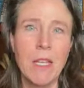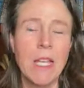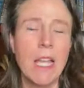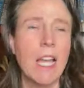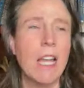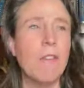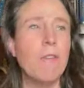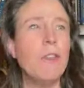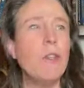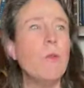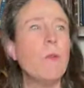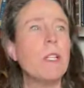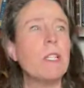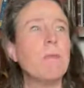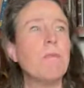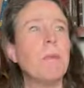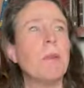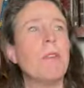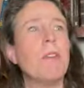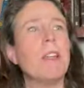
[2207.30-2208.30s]
And if you
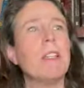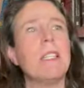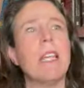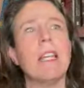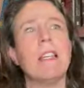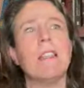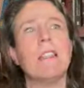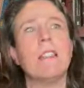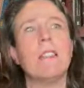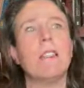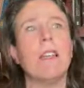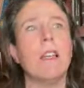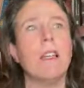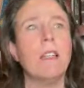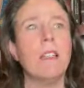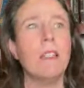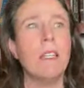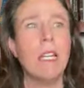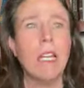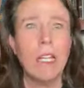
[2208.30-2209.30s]
experience a
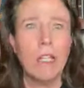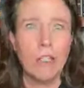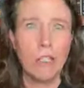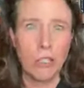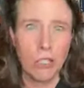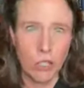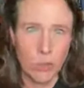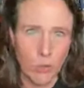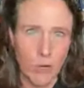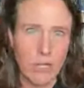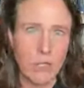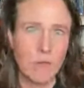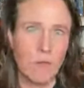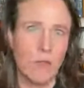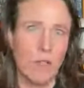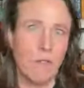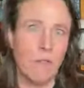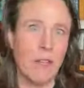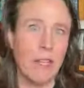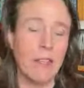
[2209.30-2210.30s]
sudden
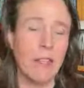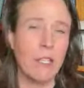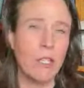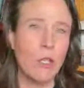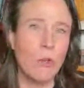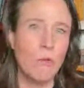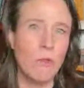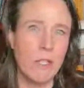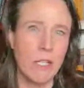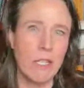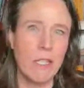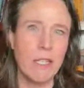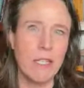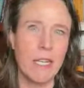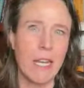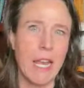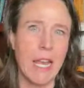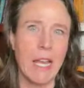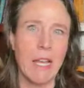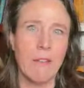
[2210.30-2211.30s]
stressful event that you didn't
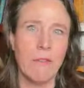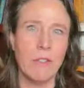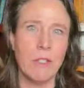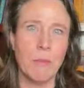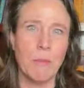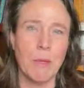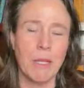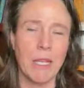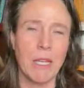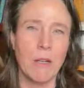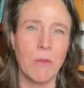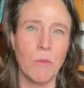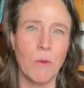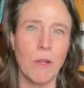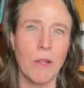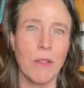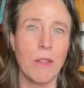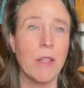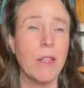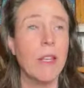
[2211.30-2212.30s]
have to begin
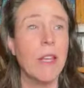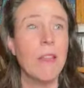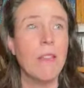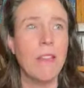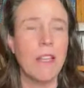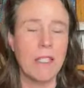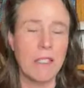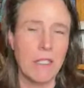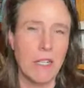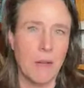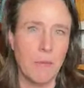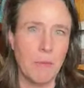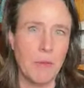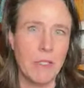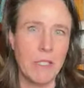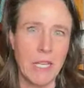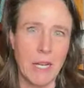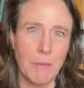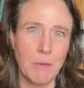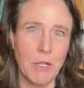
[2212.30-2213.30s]
with, that's not
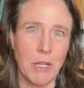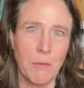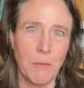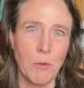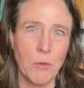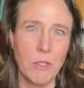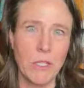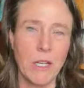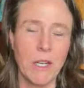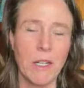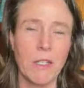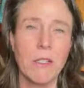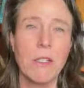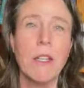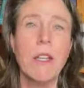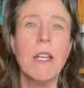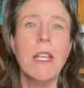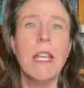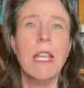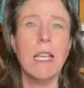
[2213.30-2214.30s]
snapshot will change.
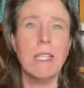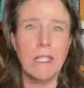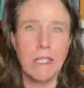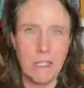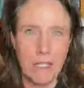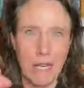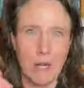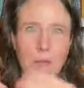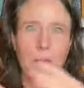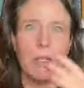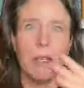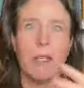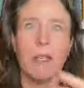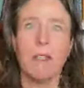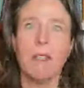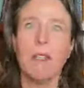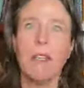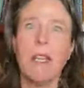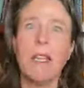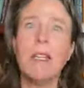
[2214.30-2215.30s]
It's a snapshot
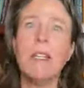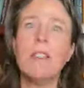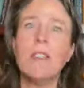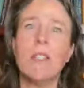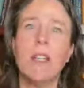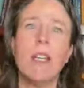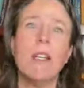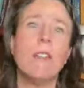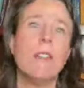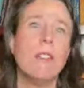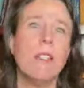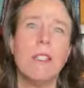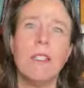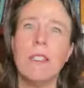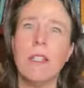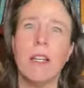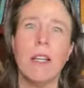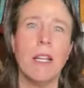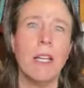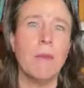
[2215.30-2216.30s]
and it changes in
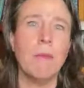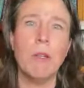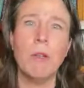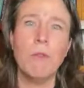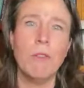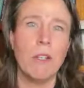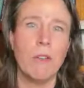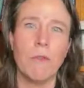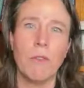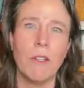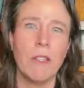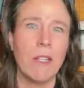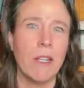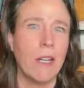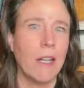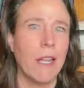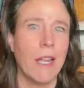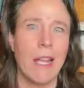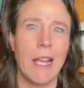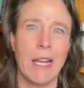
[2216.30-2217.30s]
time, no different than
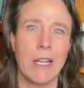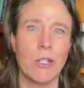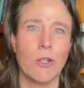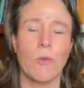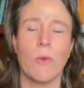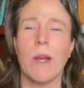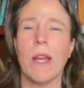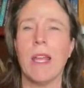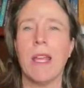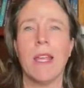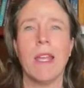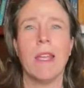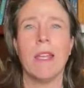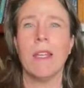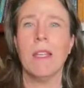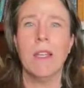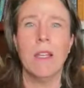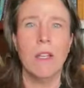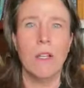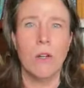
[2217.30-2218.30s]
an
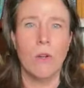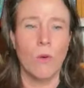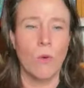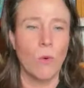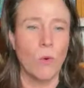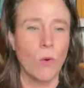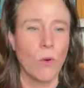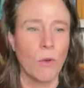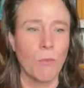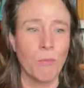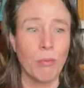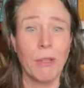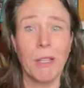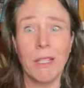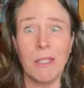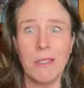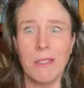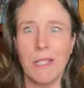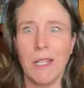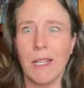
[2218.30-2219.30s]
x-ray or
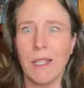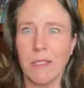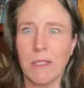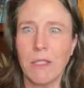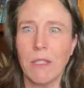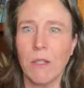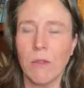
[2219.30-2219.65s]
blood test,